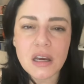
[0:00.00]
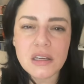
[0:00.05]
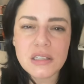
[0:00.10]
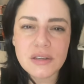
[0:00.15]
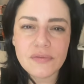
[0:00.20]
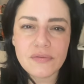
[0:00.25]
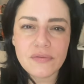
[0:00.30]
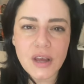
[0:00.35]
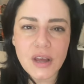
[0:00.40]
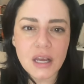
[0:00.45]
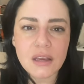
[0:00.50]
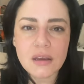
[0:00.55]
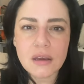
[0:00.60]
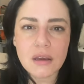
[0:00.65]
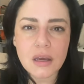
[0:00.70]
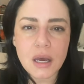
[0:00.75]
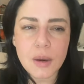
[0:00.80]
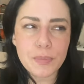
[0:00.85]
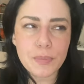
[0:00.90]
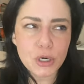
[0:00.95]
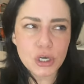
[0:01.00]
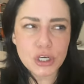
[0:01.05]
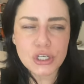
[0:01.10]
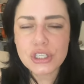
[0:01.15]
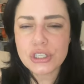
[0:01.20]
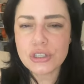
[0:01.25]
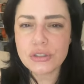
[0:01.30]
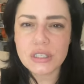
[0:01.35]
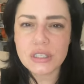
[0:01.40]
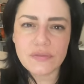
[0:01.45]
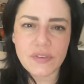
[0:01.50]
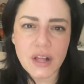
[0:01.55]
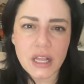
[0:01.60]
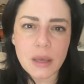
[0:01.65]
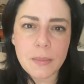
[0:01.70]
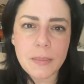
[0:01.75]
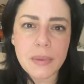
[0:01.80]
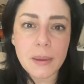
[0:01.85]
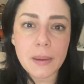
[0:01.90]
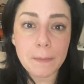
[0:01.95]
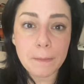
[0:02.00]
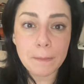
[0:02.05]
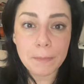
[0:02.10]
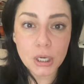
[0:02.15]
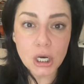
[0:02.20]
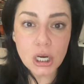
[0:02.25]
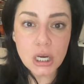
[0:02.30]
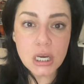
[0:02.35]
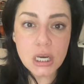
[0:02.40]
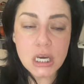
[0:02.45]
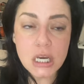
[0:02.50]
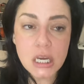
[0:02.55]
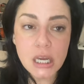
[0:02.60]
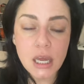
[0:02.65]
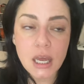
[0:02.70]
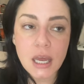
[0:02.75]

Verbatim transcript: a personal development book